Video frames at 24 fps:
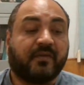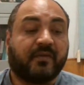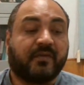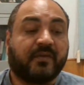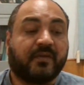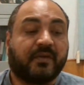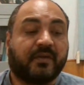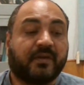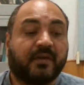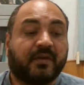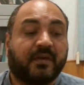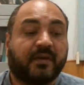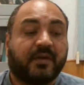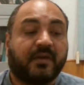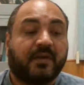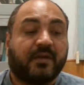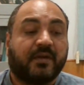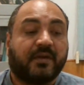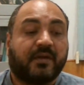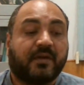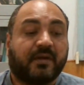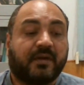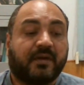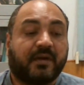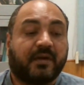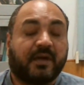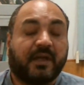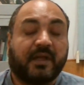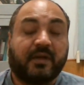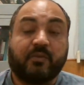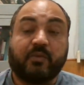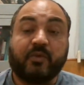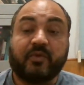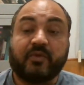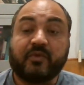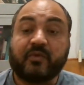who
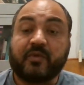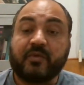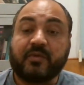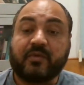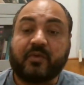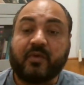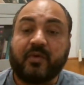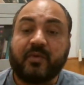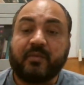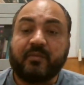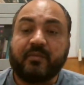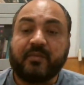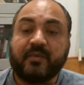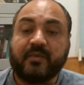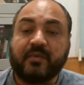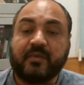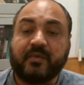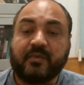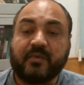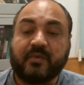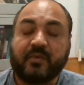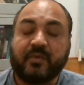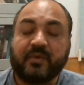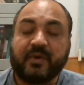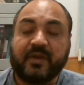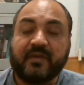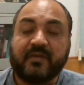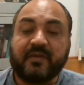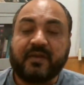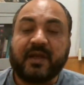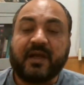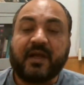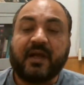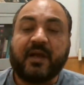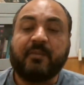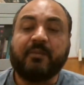is known as
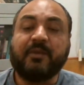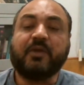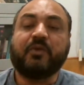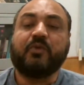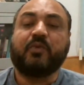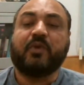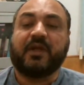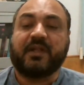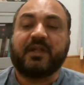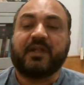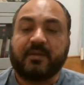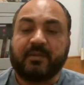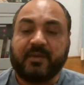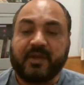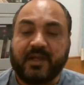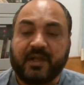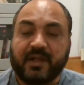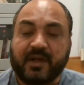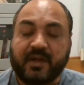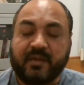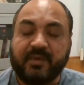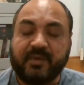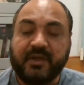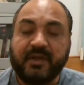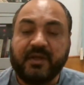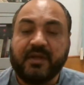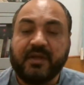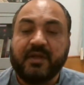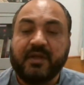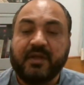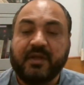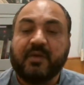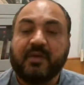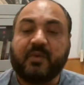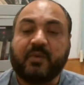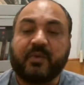Amidul Adab al Arabi,
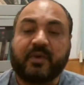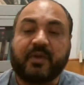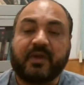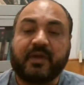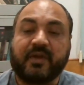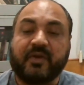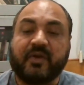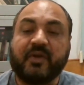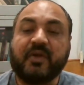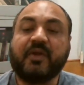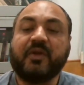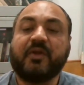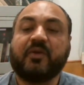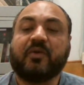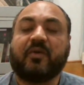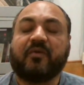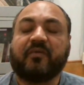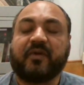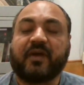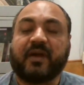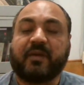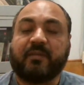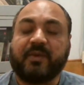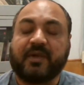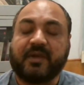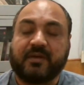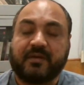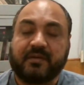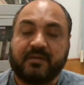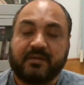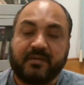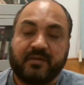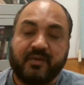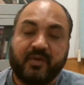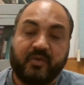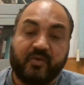okay, dean of Arabic
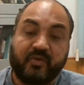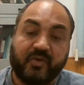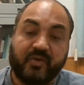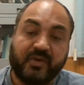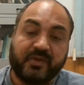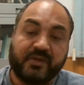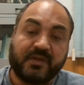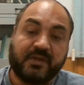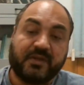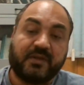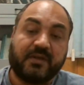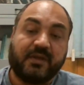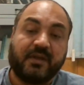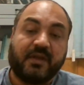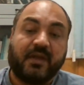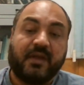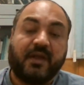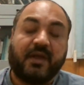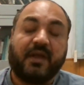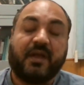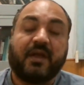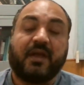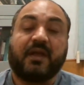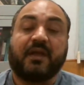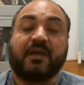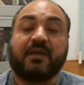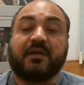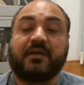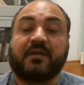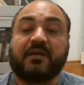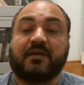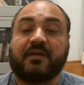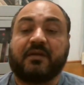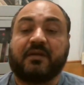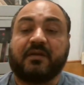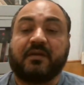literature, and
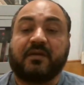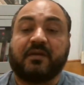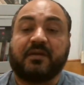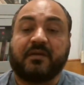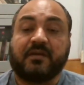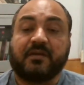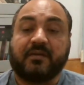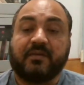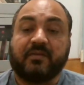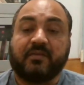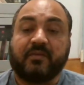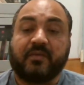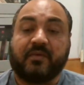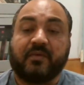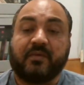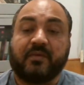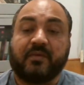one